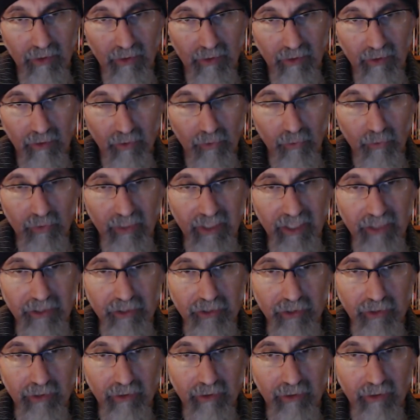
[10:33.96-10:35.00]

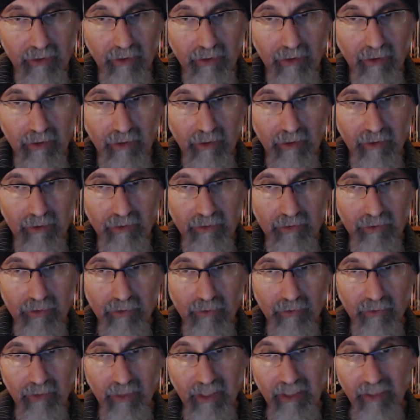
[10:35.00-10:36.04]
location
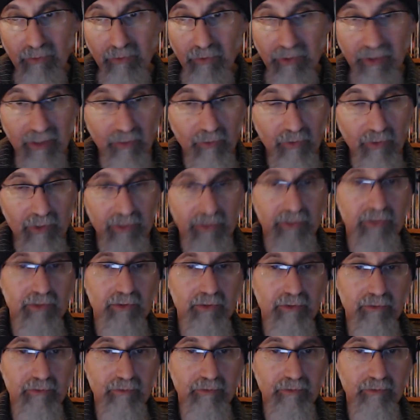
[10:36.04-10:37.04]
so anyone that wants